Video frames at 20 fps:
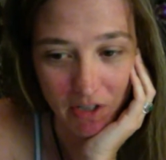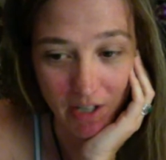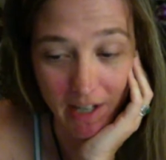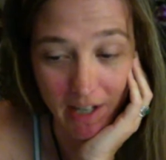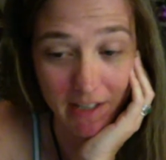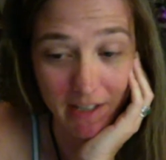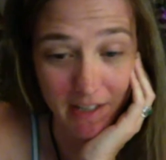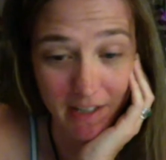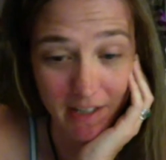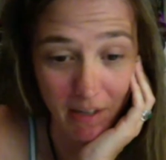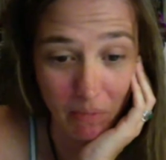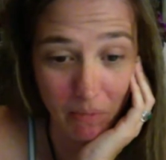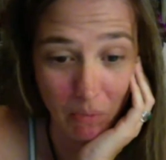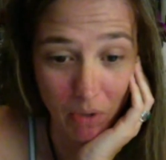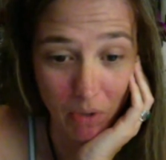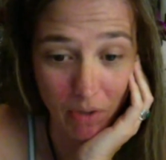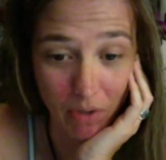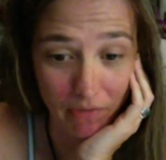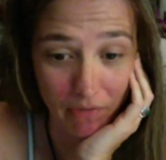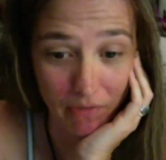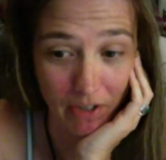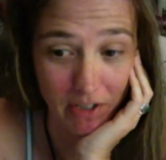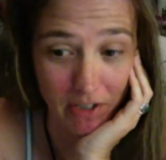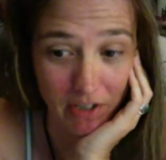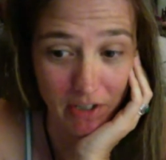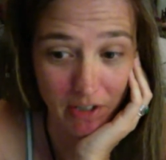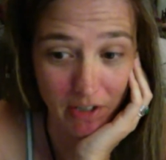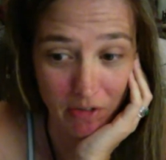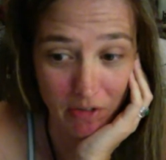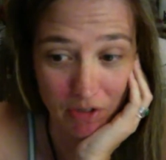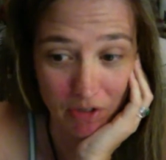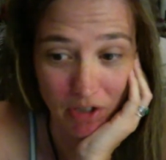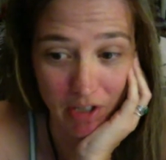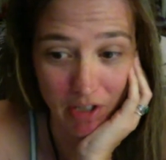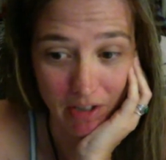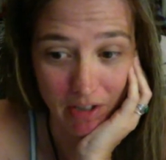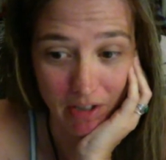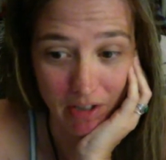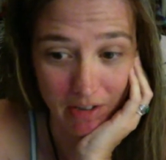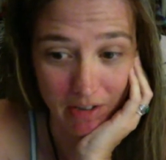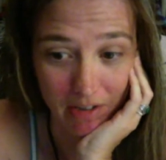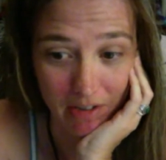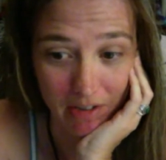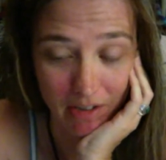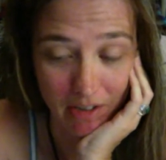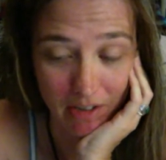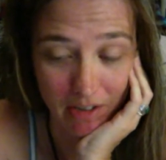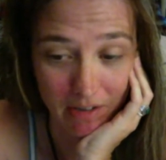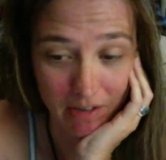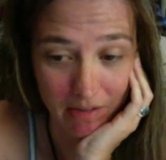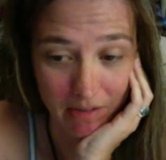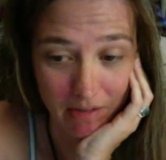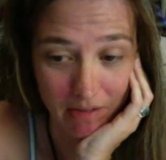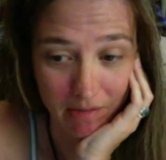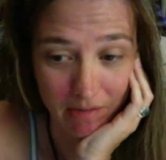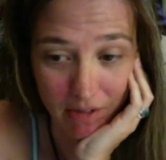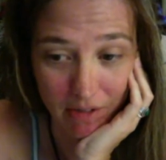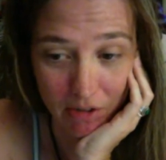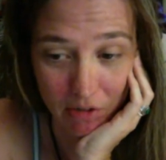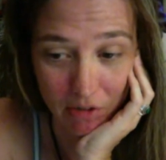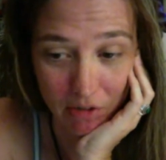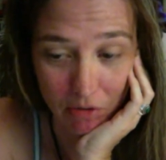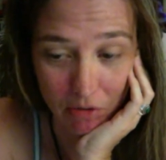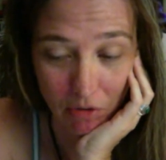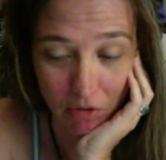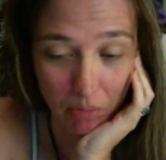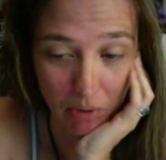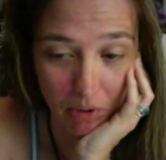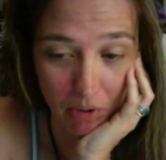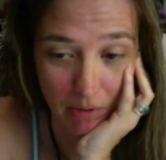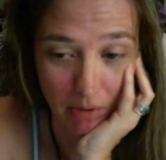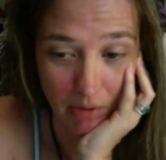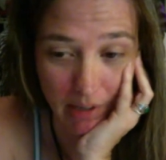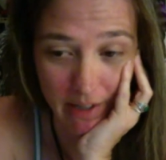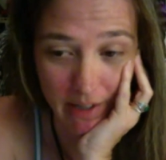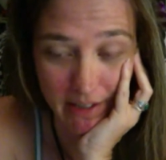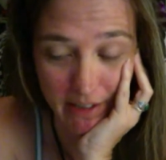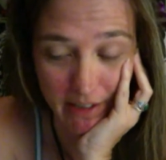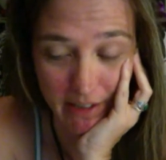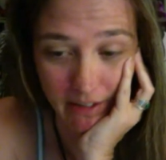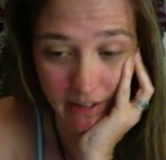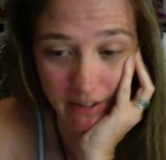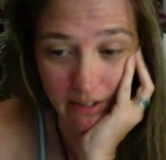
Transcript: I just had one fixed energy, the Scorpio rising.